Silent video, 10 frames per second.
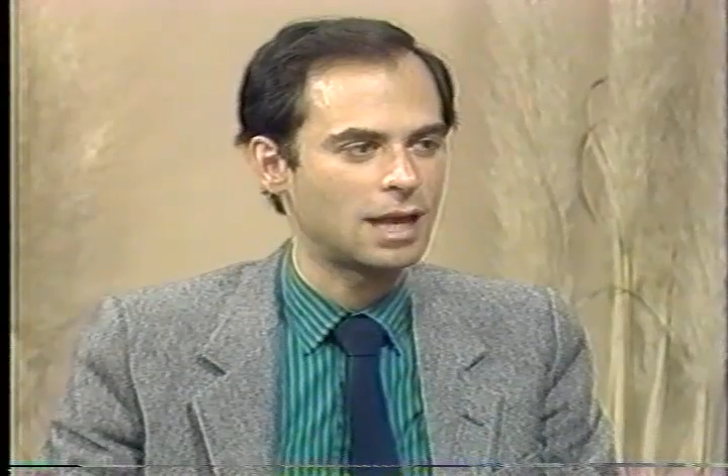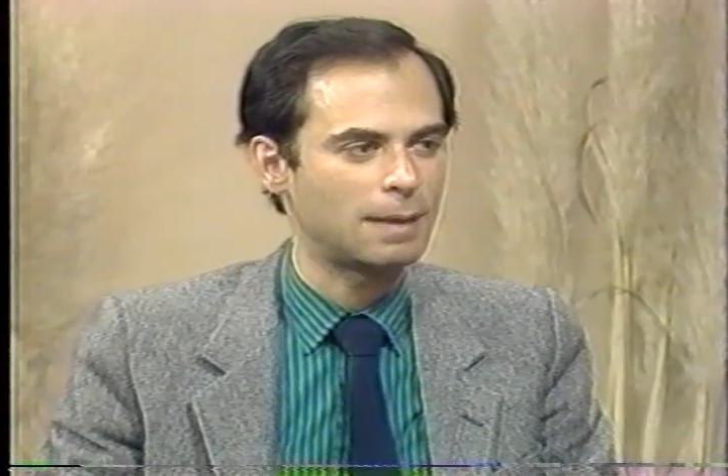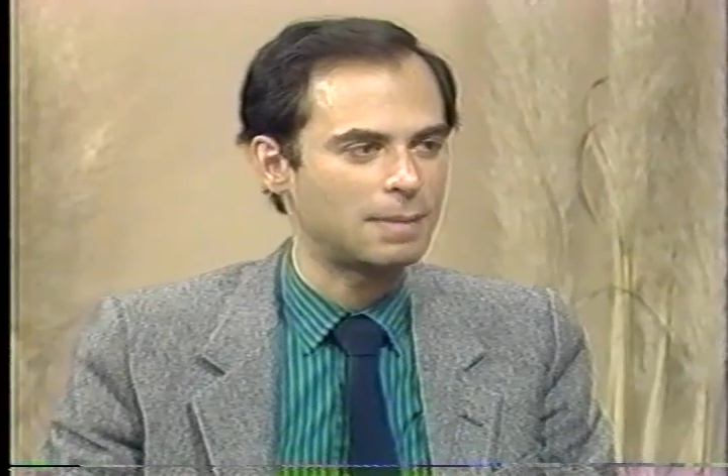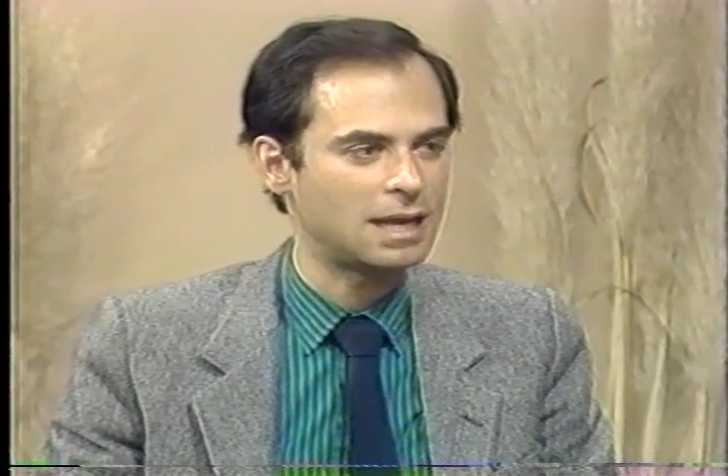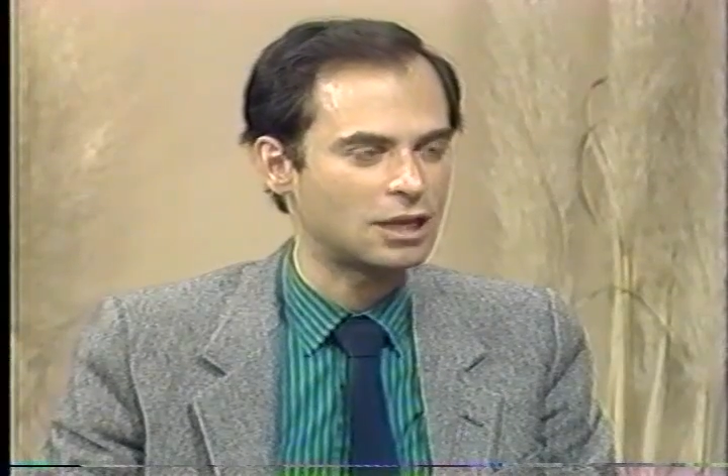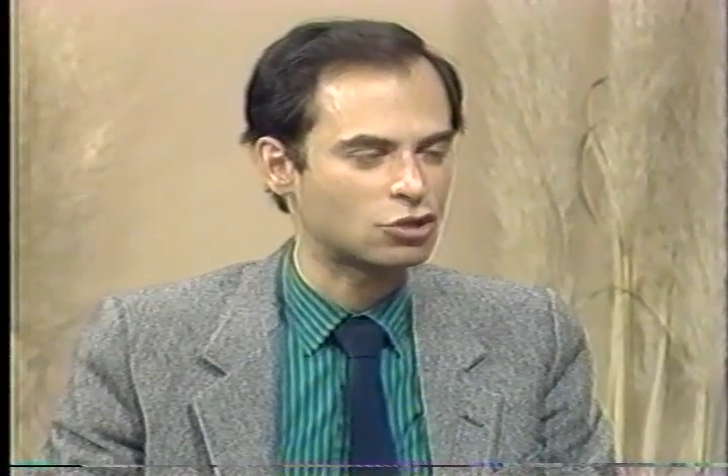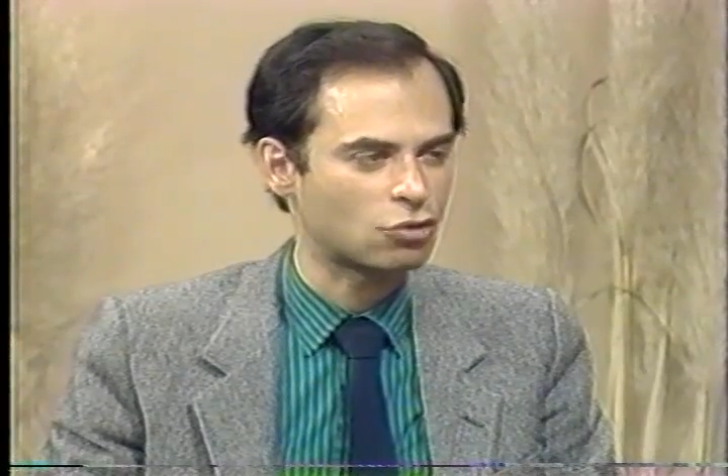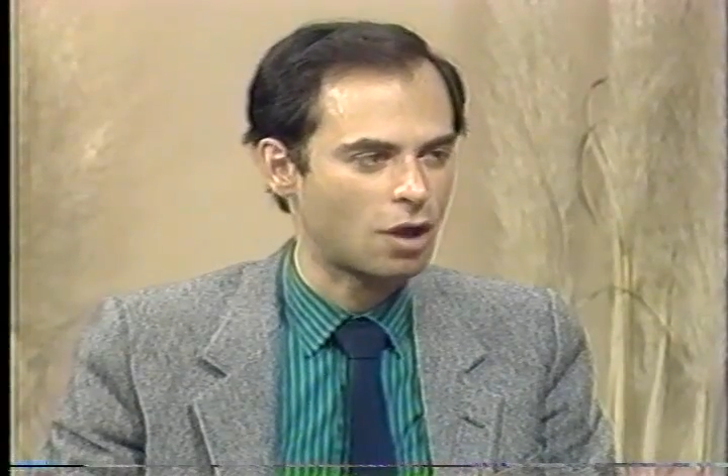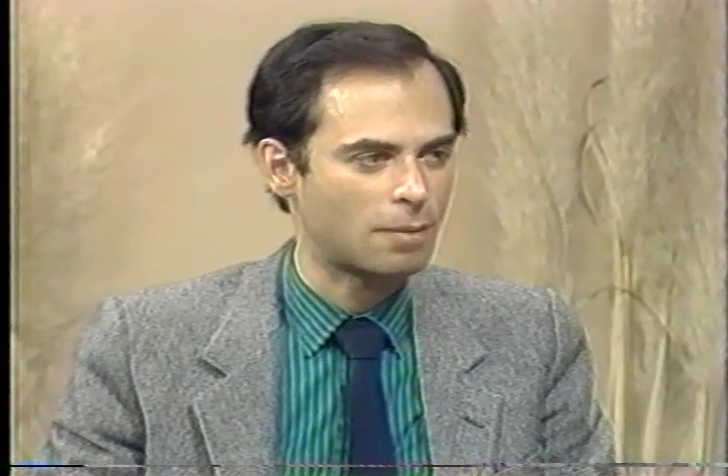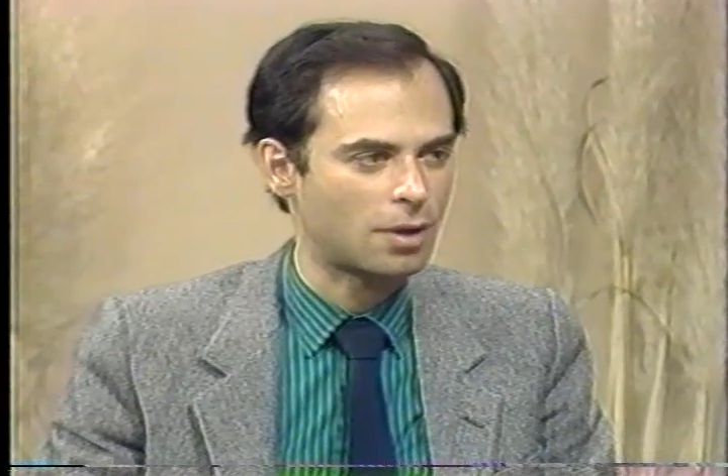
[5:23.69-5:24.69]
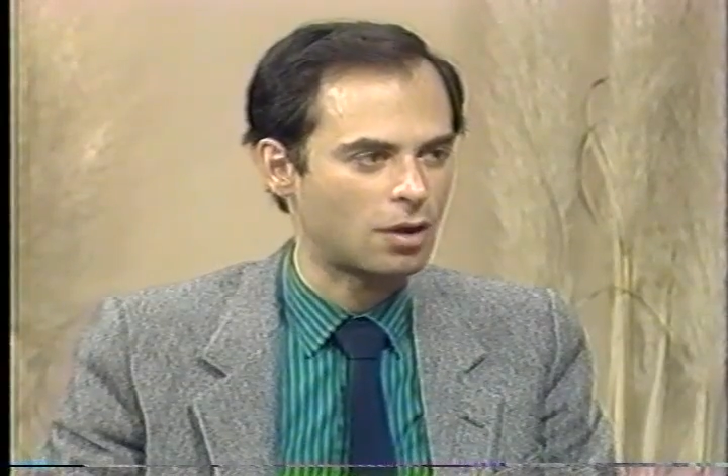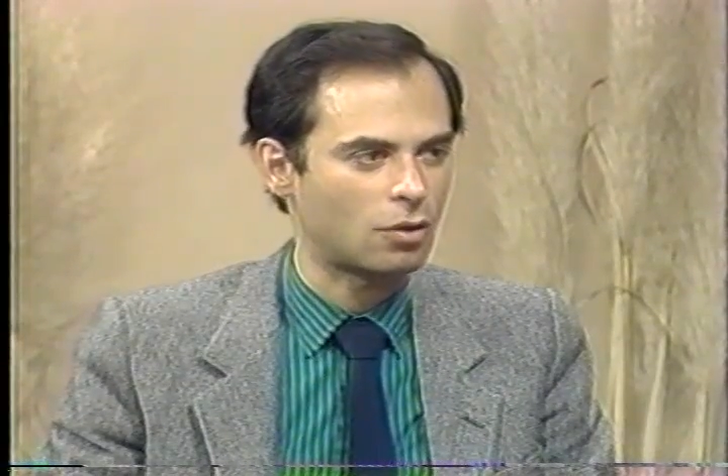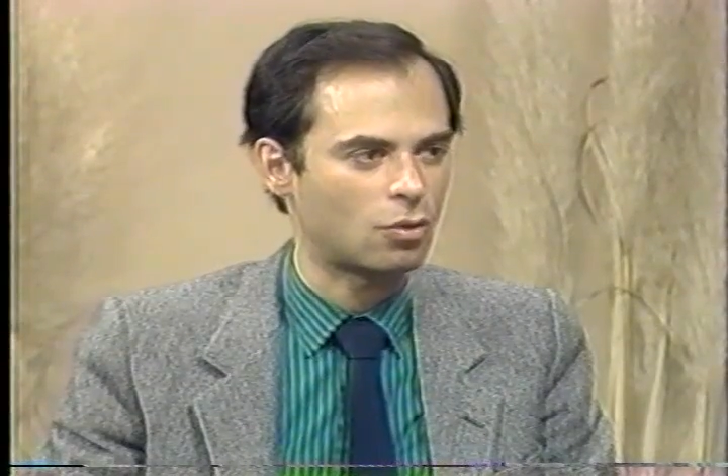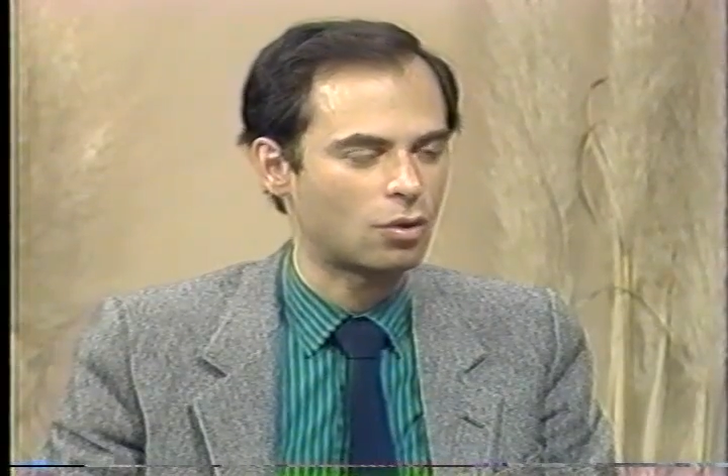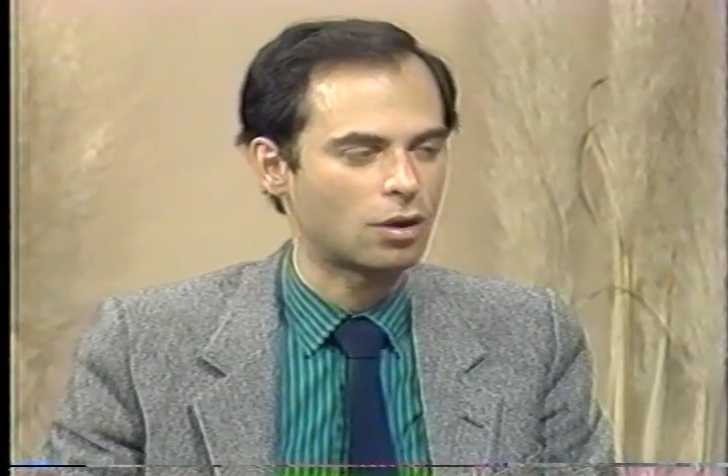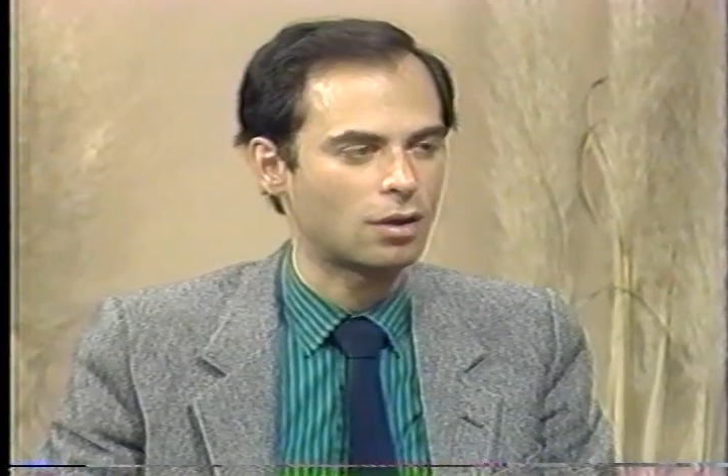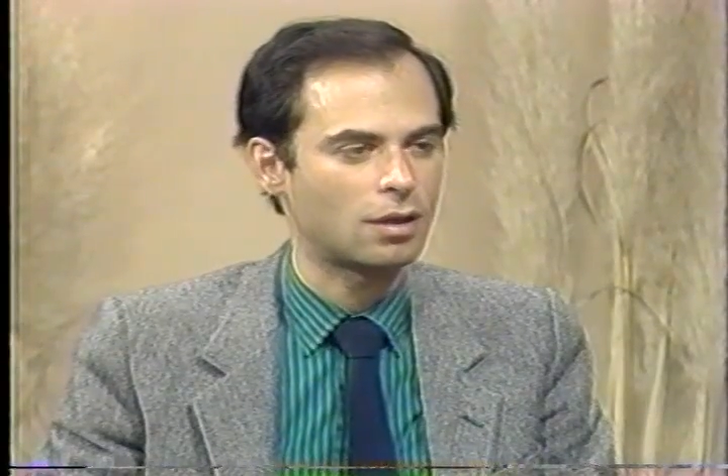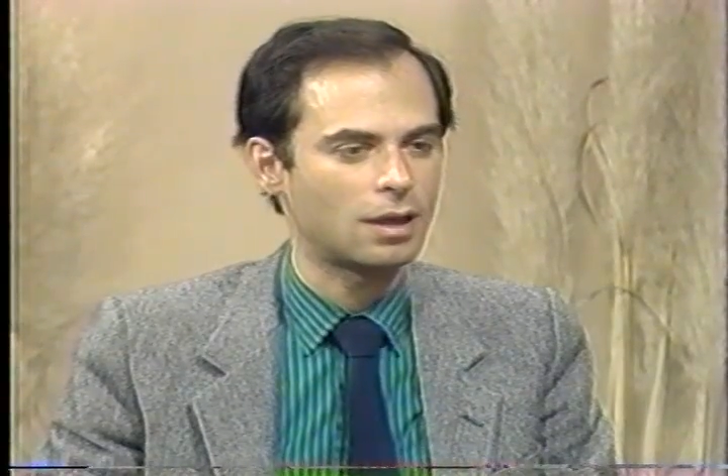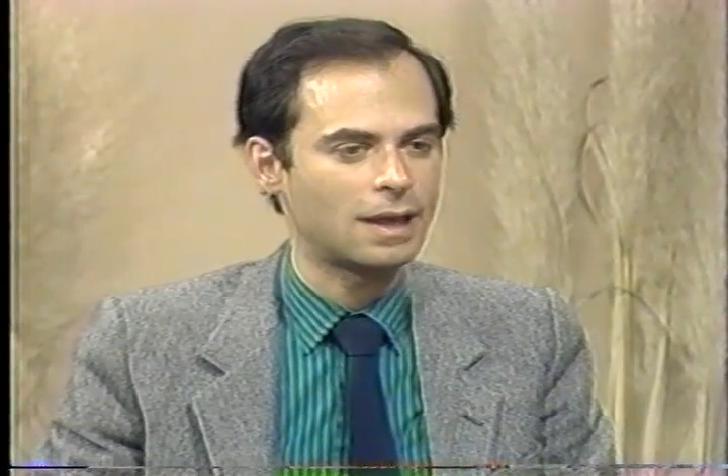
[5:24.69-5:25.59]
immediate trauma or